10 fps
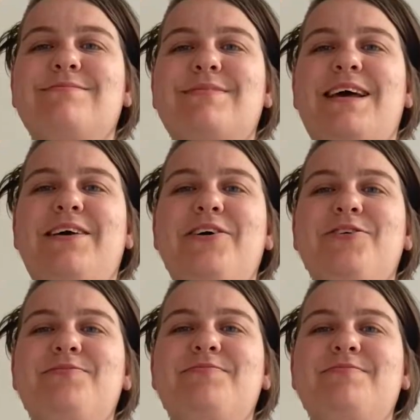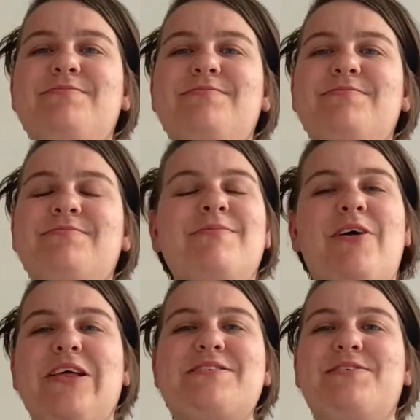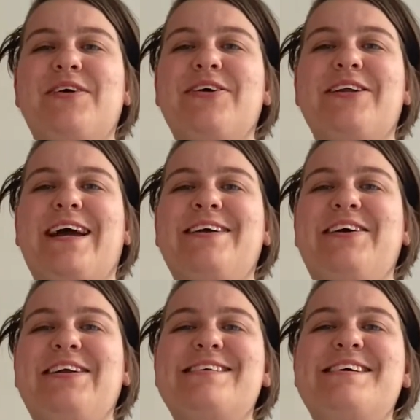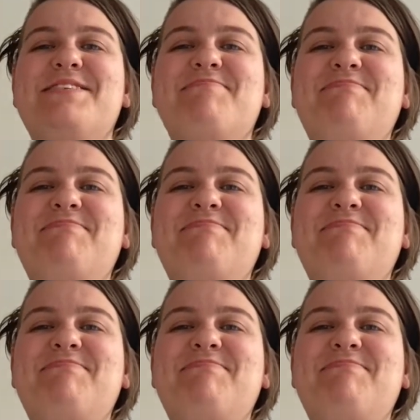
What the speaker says: Hello. Well, that's not a very good angle, is it?